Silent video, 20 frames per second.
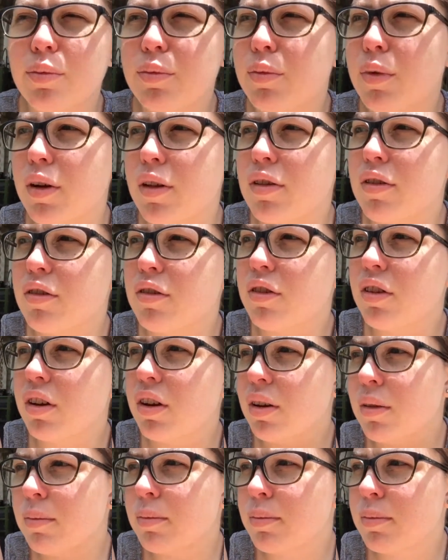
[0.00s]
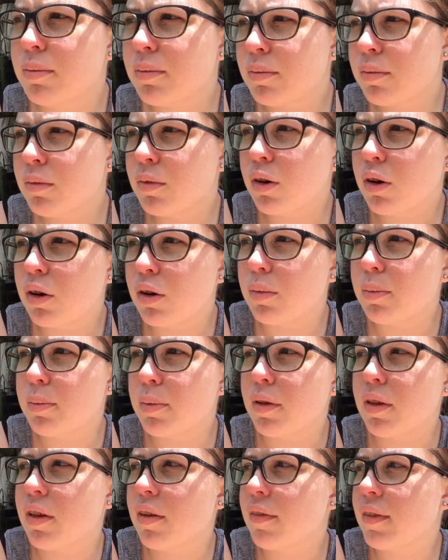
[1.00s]
Western Time or
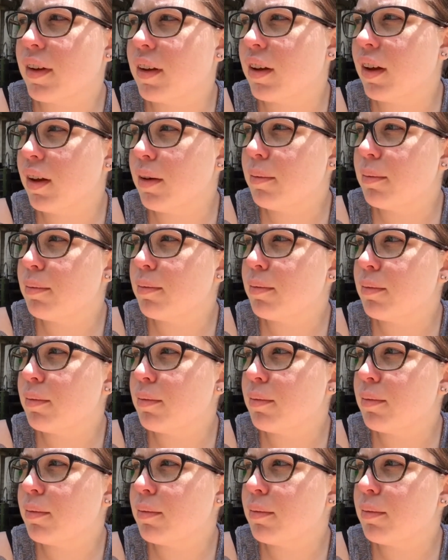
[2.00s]
Pacific Time.